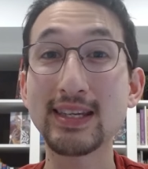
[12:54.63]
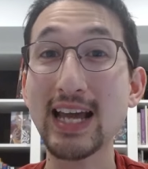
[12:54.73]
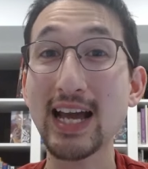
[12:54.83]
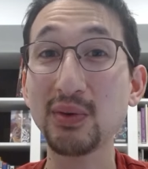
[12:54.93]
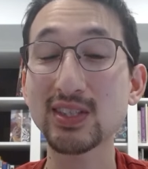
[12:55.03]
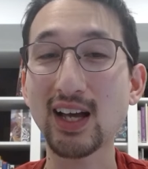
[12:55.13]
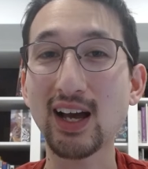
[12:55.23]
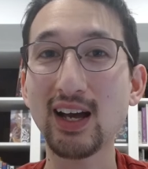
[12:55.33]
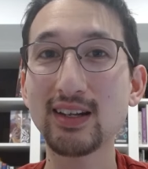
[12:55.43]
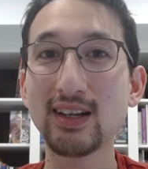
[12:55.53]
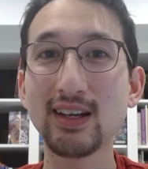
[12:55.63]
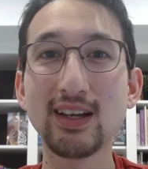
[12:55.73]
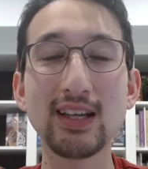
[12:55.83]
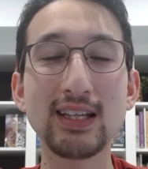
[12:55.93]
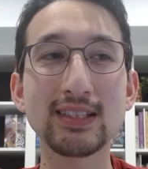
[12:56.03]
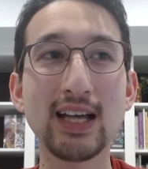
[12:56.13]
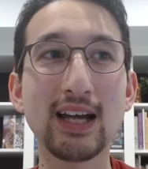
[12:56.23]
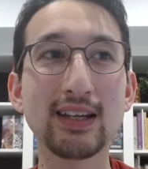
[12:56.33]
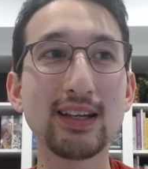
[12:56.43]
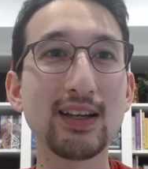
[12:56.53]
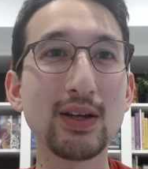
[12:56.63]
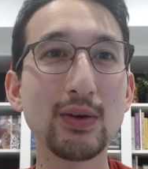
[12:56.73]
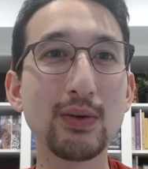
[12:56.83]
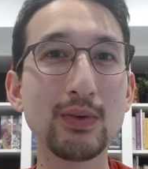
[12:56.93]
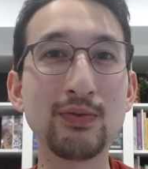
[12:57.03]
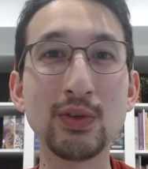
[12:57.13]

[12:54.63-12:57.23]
downside is that if you